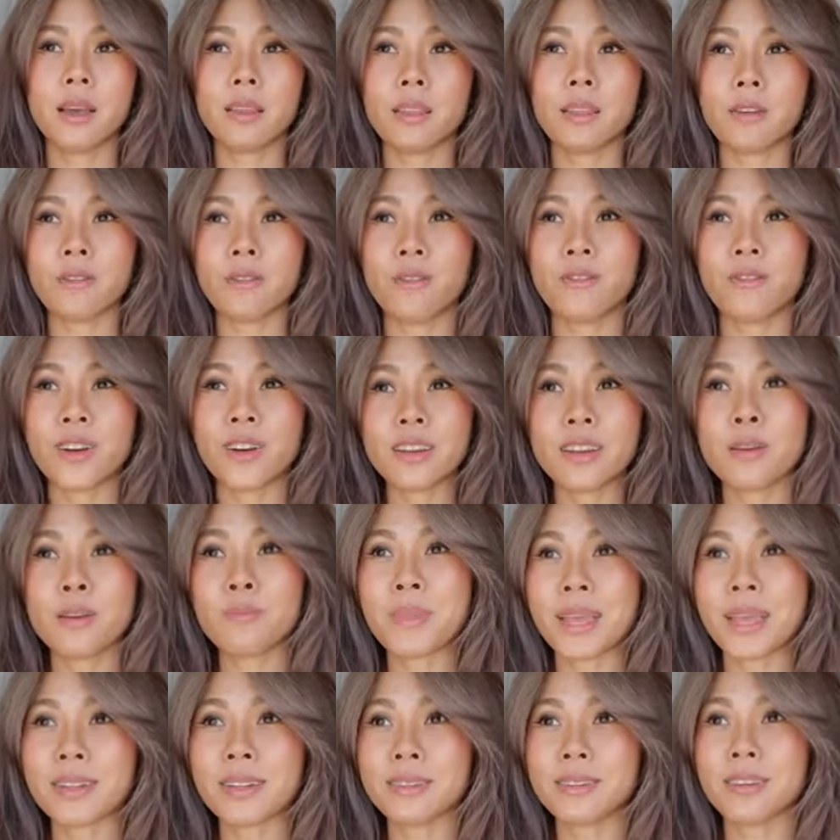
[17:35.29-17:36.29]
the
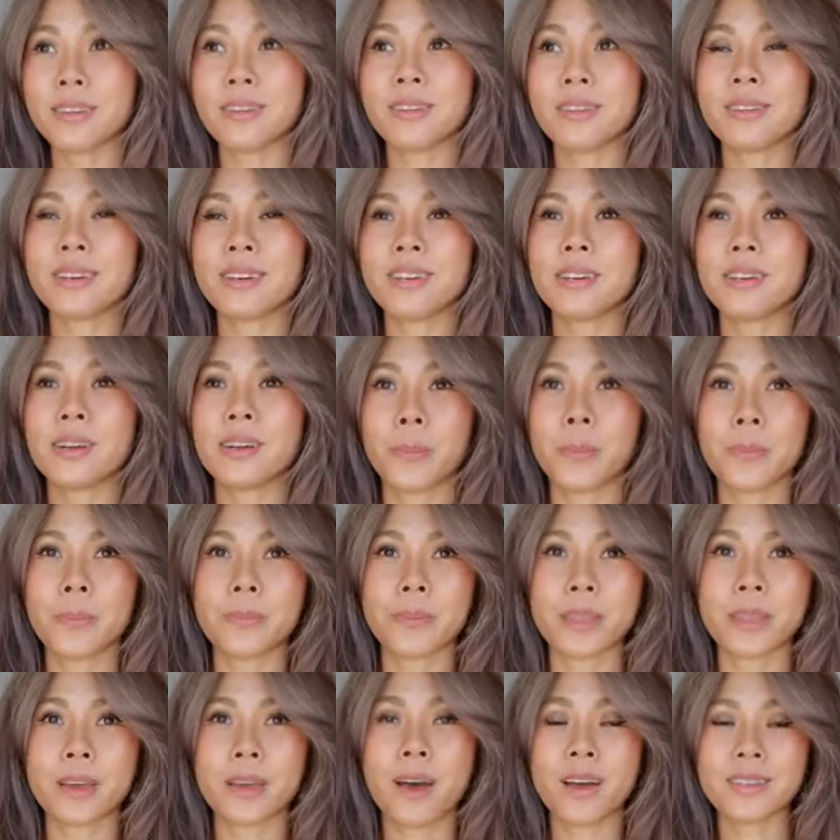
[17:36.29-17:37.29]
fundamental
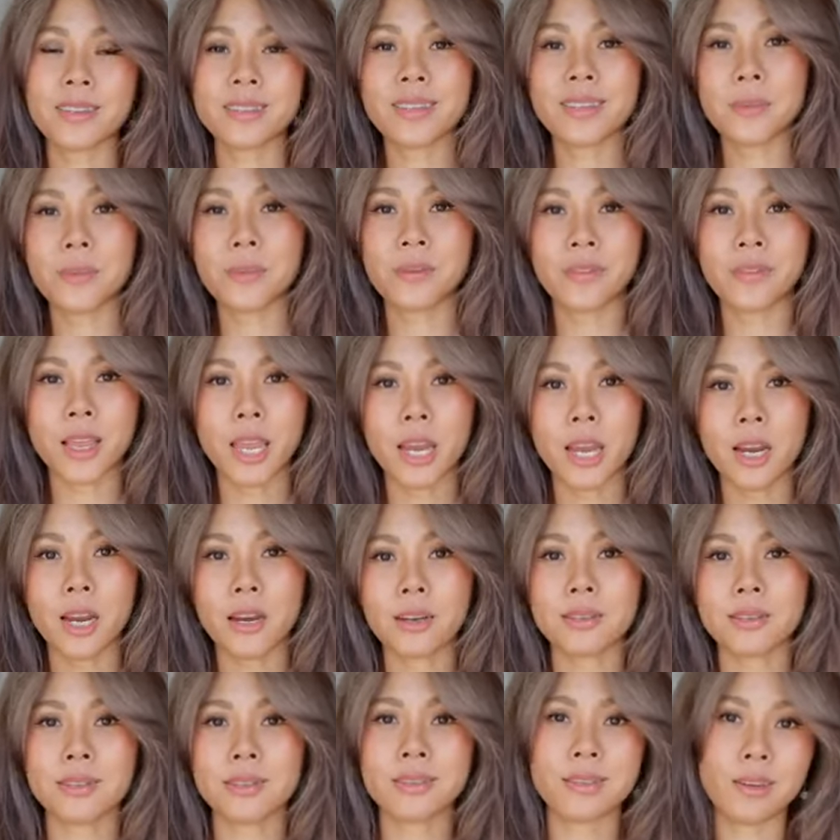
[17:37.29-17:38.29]
concept of
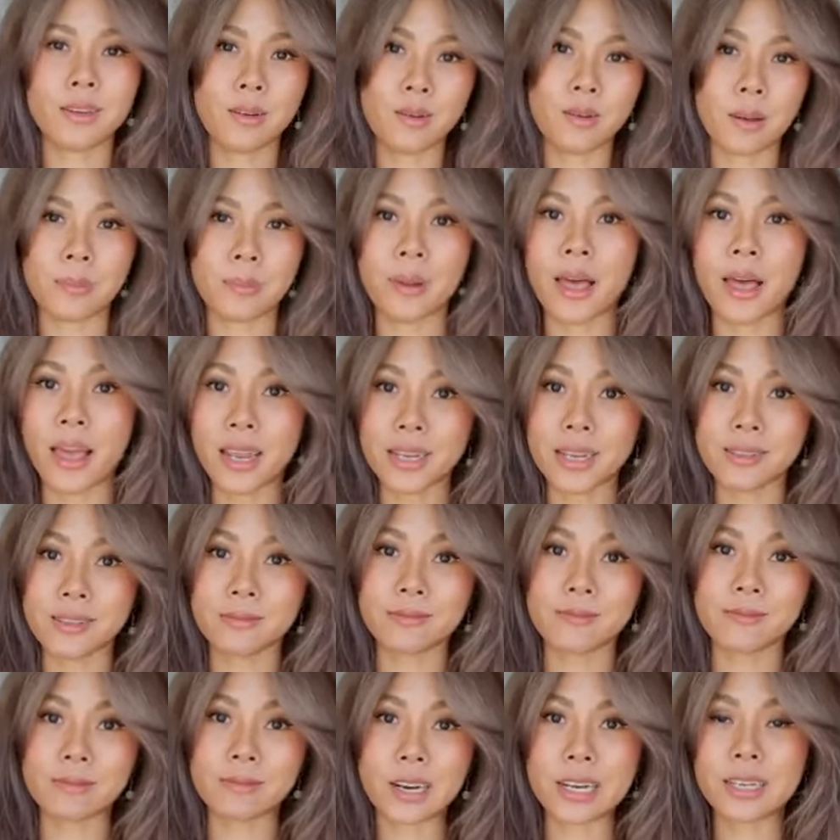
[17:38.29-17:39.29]
hair still apply,
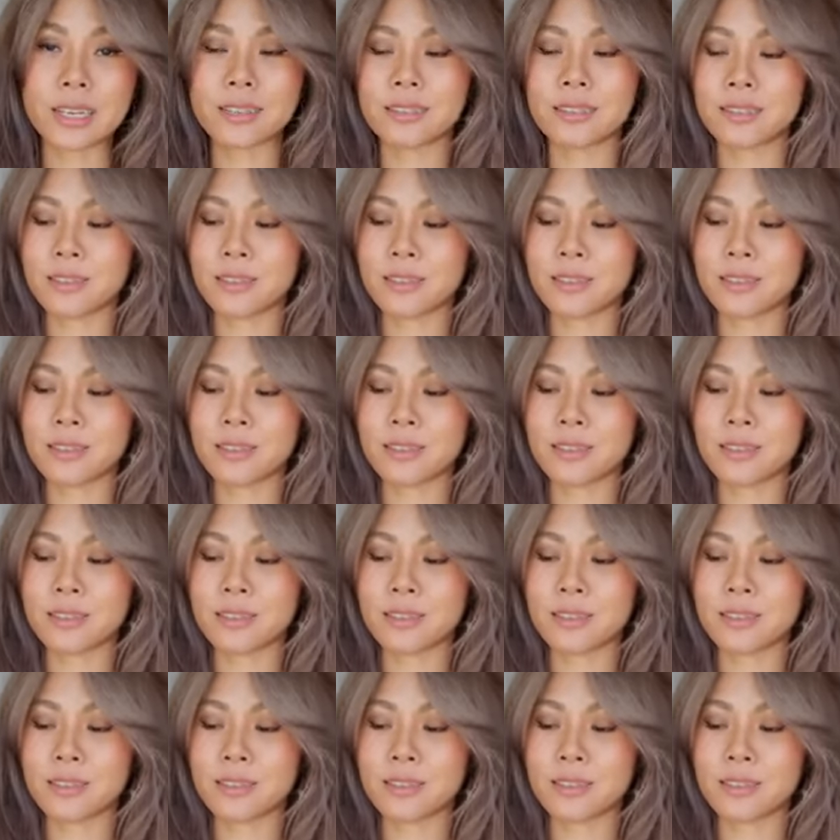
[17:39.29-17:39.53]
right?